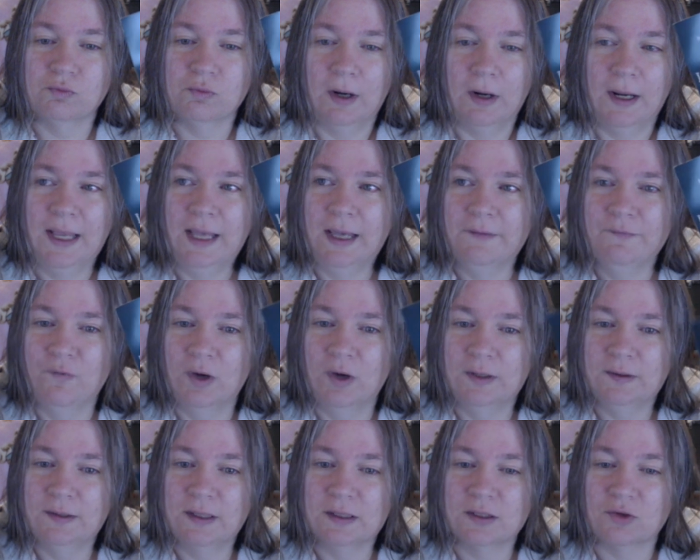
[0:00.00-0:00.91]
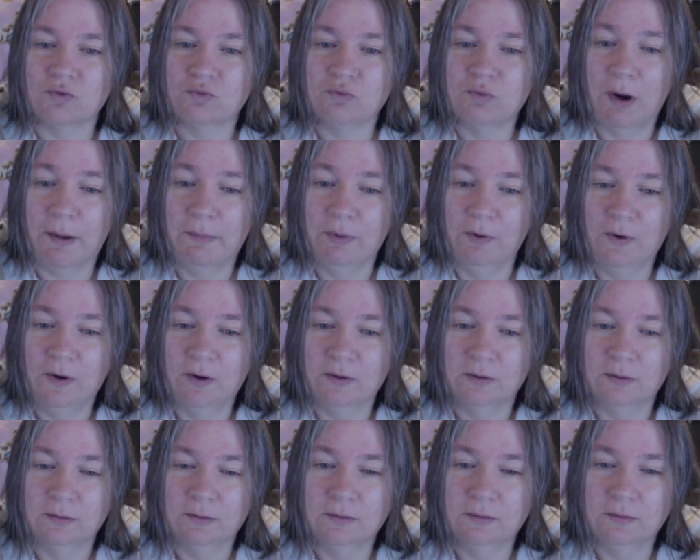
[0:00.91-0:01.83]
I have one that's a
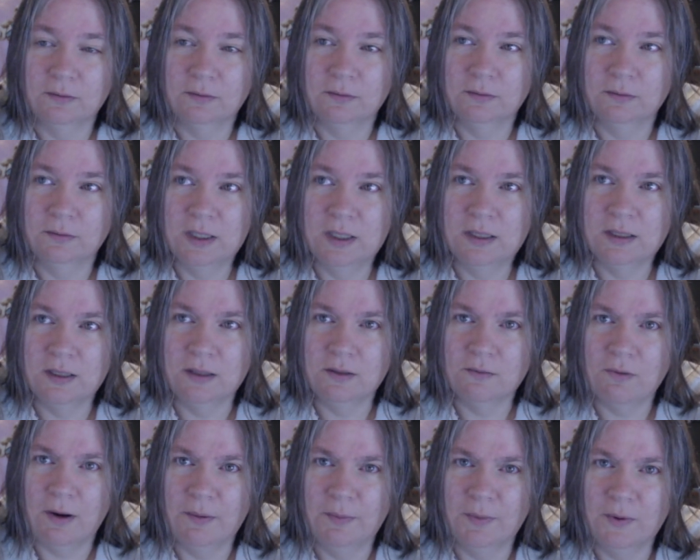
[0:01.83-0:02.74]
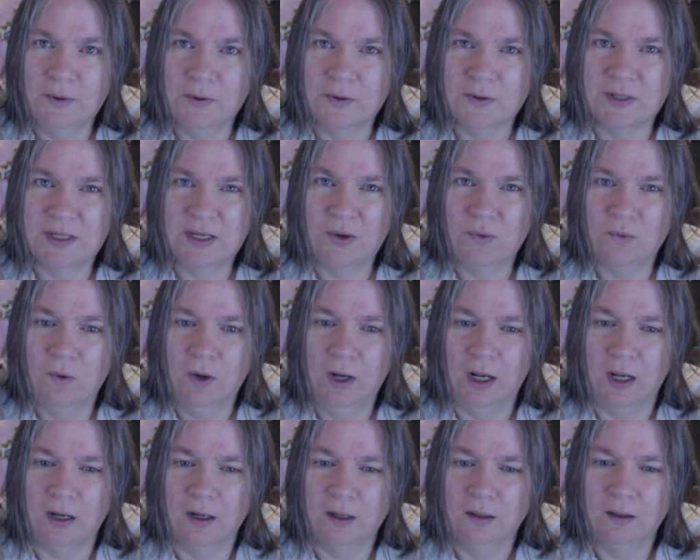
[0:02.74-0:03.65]
rubber. Is it rubber or is it
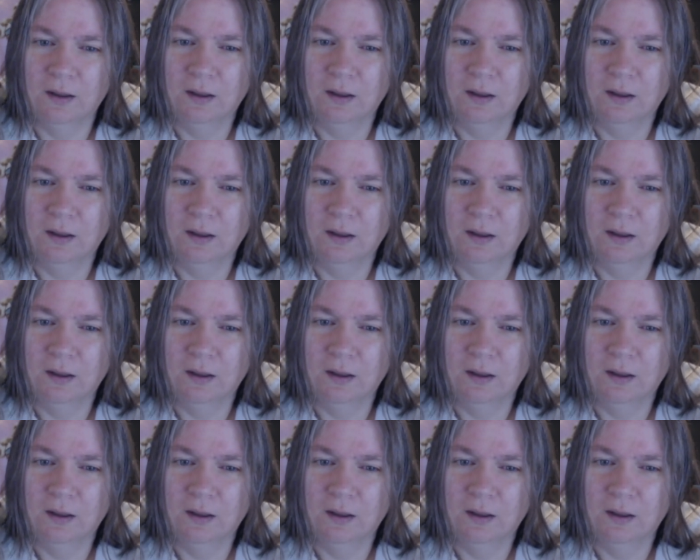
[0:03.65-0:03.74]
wooden?